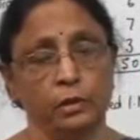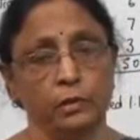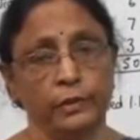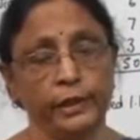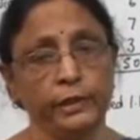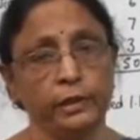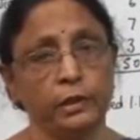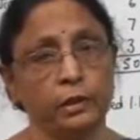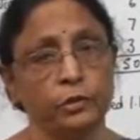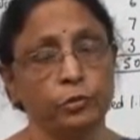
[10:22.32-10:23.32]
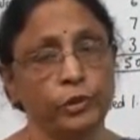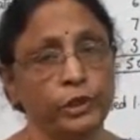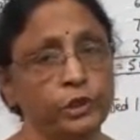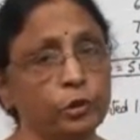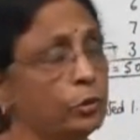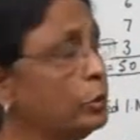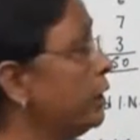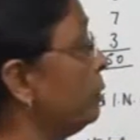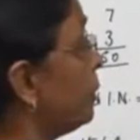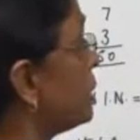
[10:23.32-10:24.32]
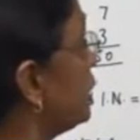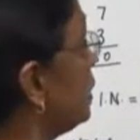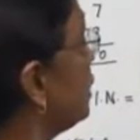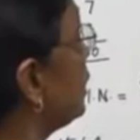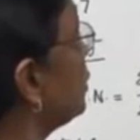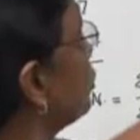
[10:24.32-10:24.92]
right? So ratio in percentage